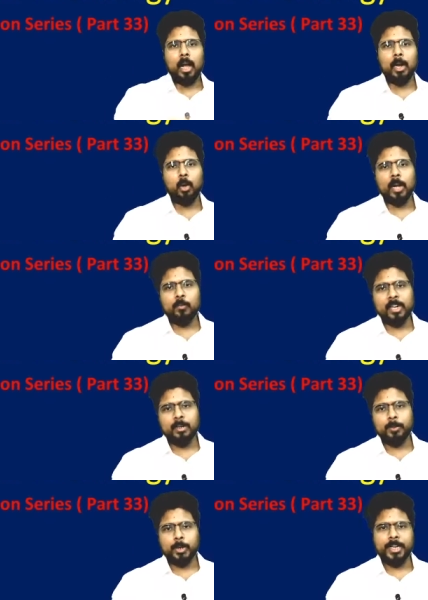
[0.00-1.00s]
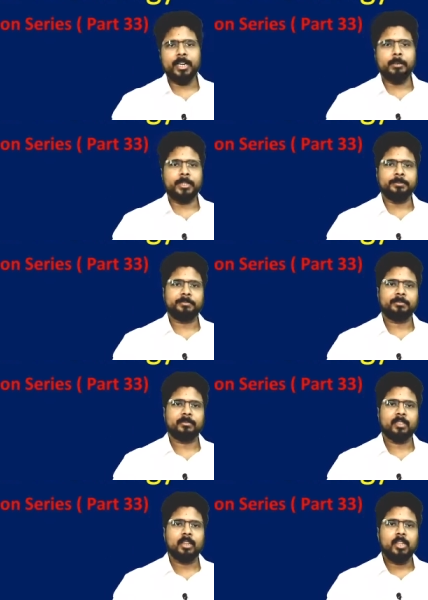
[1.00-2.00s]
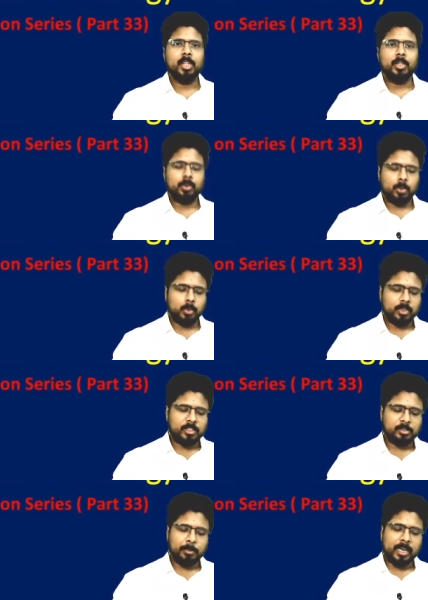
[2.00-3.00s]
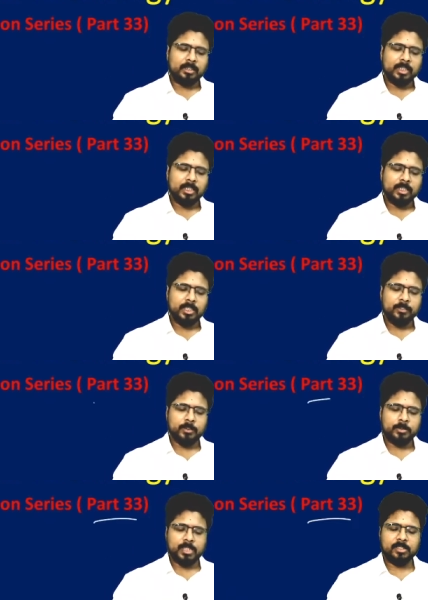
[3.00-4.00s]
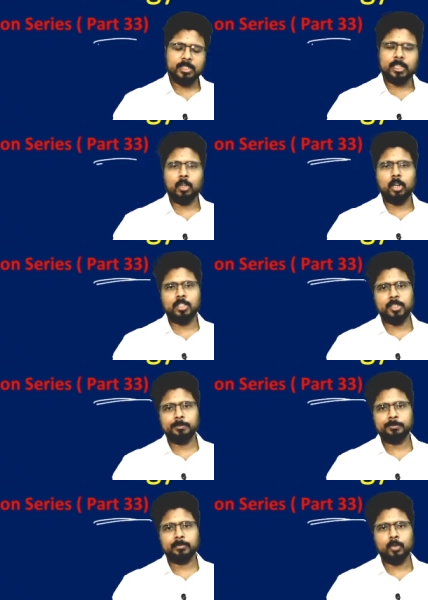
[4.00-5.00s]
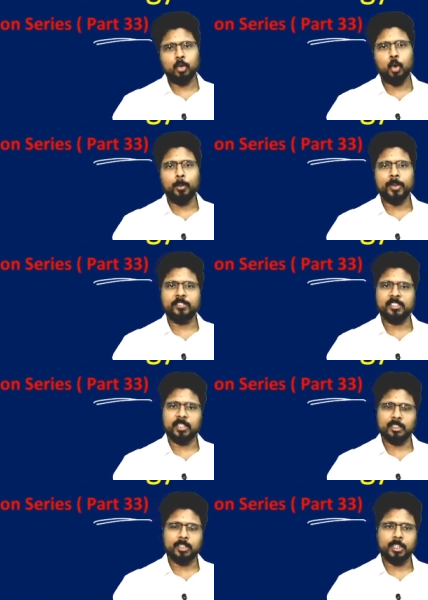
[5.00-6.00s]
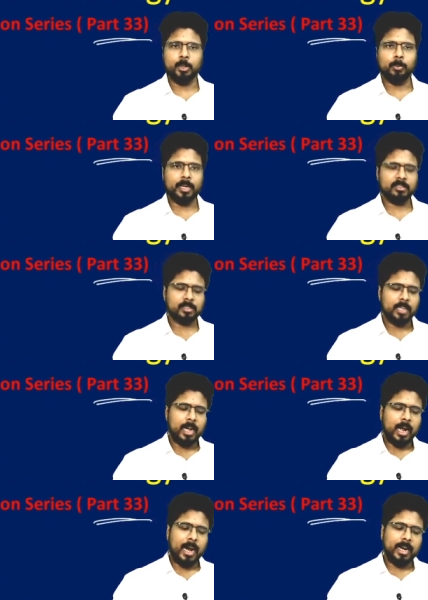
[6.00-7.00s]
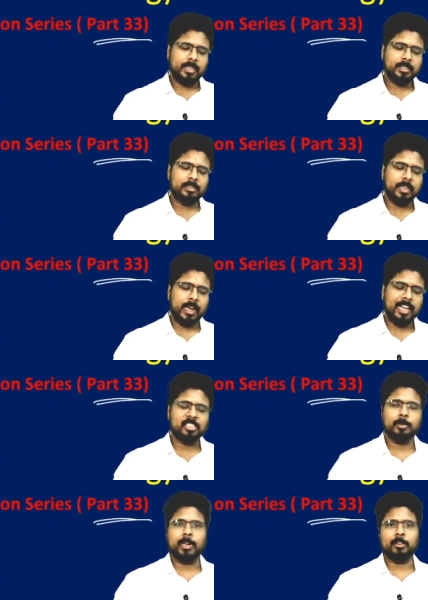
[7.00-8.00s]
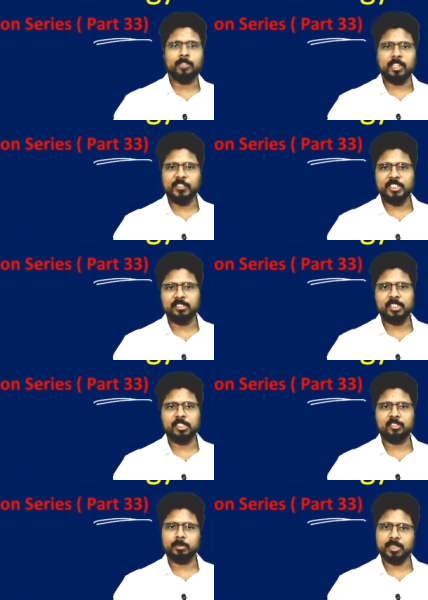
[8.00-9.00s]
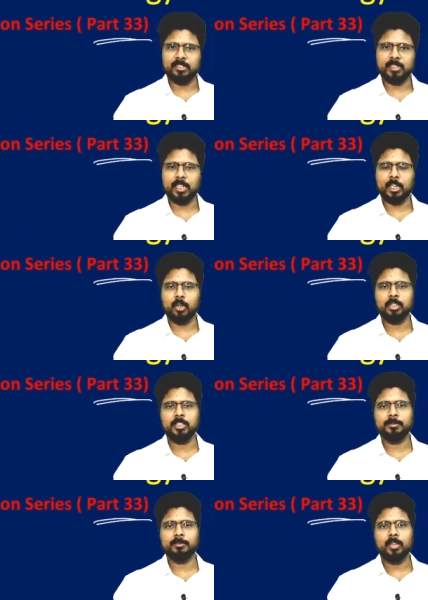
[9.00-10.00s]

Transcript: Hello and welcome to Diademy. So this is part 33 from Science and Technology. Hope you have seen the other 32 parts and this is the last part of the revision series from Science and Technology.